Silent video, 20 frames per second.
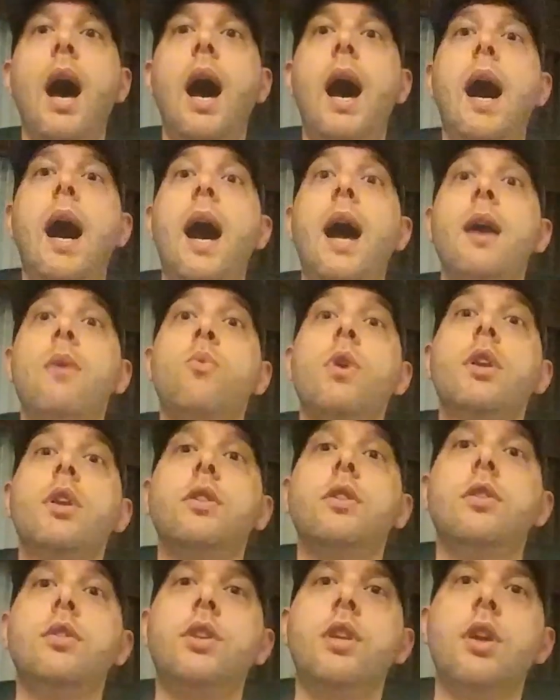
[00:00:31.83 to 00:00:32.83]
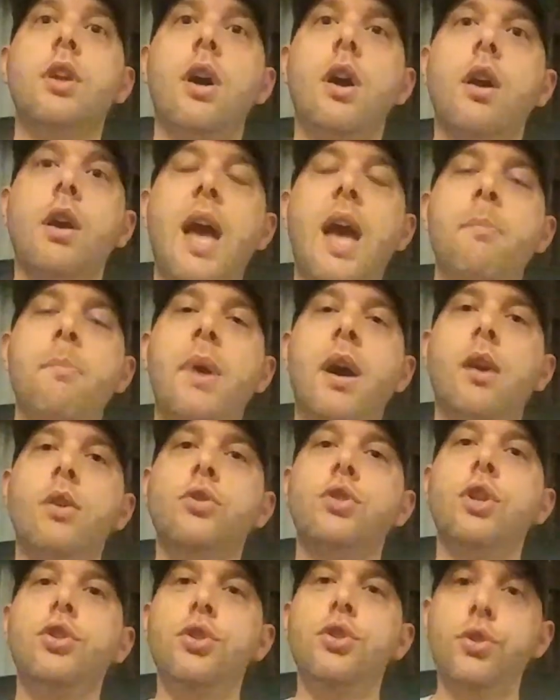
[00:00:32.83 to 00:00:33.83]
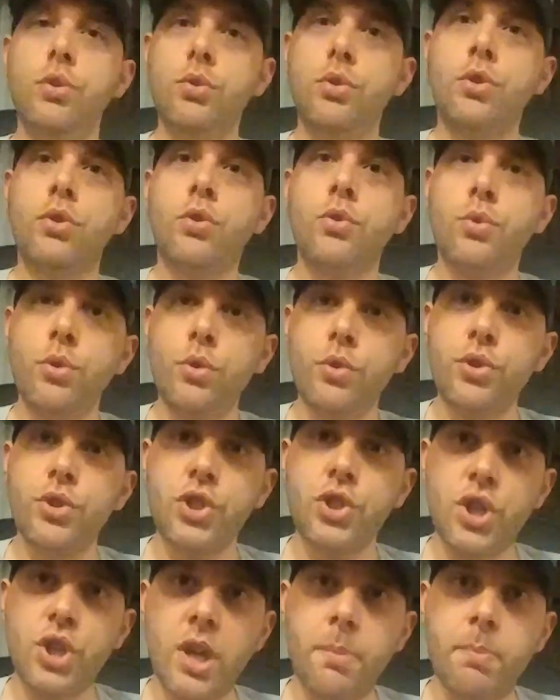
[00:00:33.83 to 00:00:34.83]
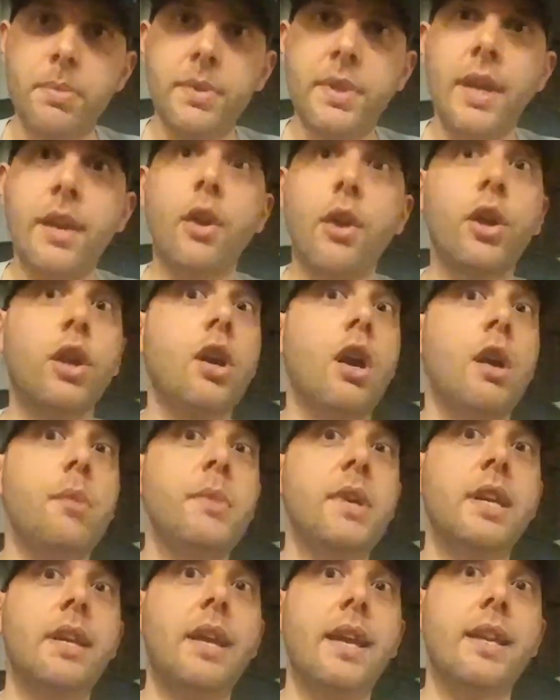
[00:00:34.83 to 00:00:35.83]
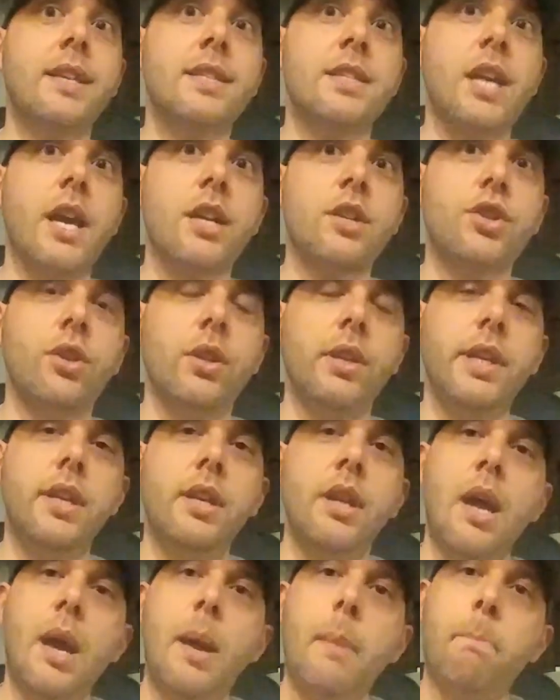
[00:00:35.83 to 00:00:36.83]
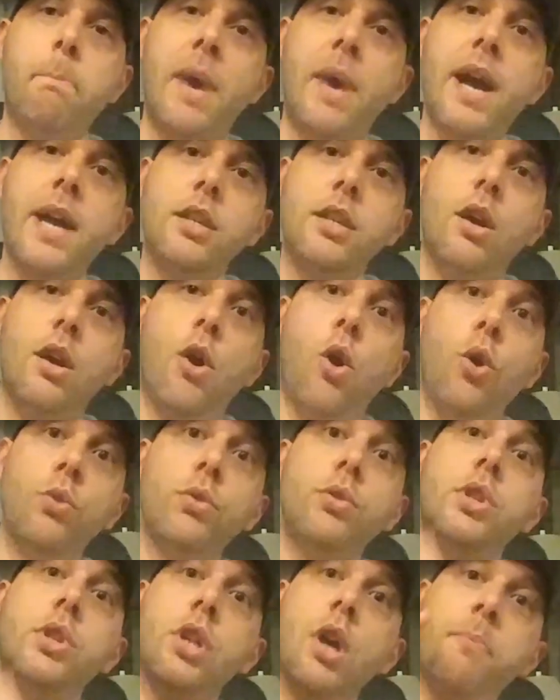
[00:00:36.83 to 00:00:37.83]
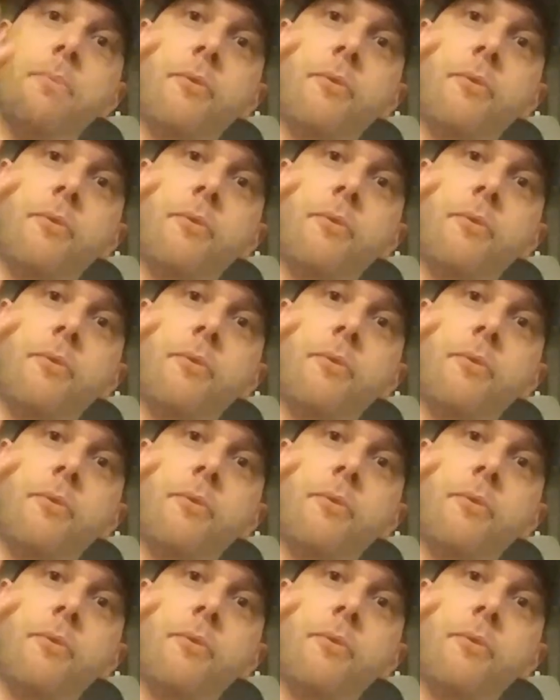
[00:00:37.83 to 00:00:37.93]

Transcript: I want to talk about the new cruise ship that are coming. It's actually my own top